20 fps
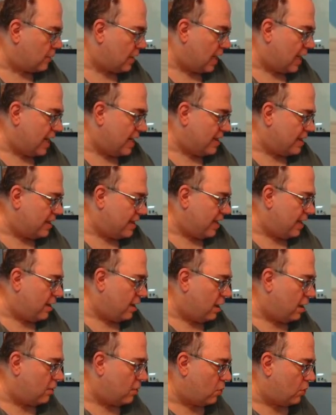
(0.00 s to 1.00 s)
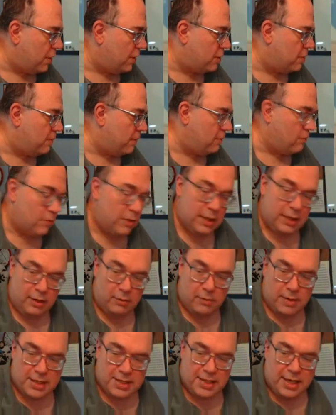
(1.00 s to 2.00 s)
I think I'm going to be really
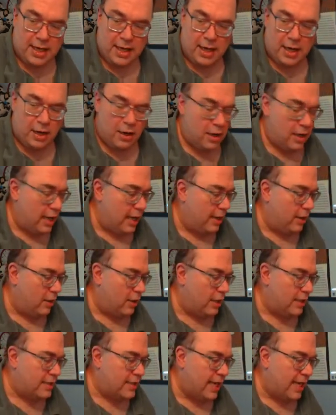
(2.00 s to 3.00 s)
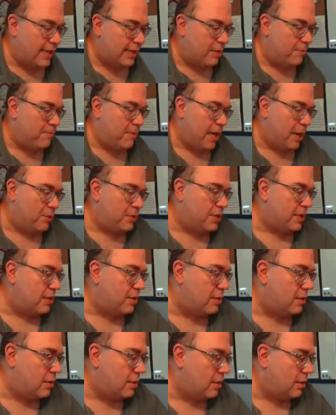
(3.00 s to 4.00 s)
risky here, and I'm going to take the mountain.